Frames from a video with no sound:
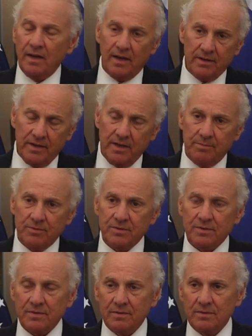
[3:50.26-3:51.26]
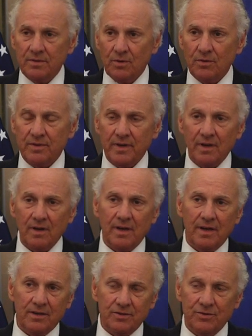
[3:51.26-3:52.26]
Our neighbors, North
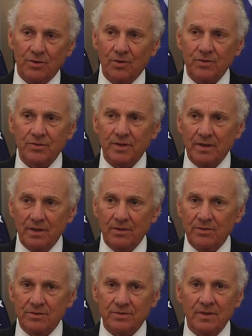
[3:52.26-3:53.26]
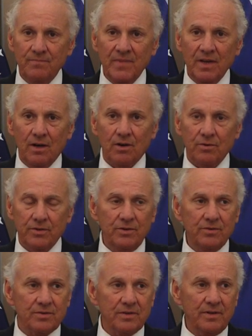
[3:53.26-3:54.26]
Carolina, Georgia, and others, are
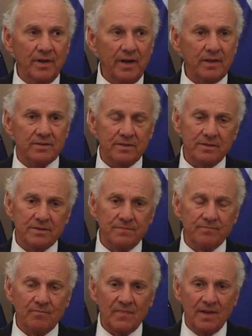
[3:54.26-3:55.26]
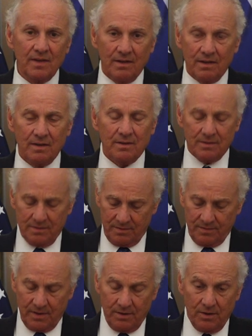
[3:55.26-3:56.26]
reducing taxes.
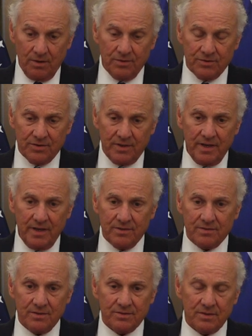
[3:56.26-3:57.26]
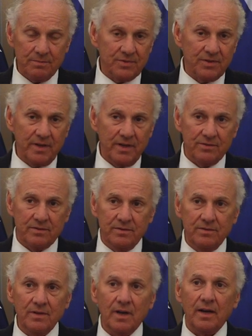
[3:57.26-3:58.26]
Other states, or some states,
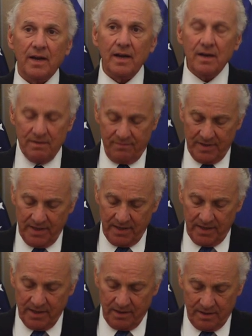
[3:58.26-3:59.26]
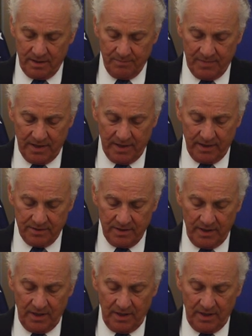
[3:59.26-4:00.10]
do not have any income tax.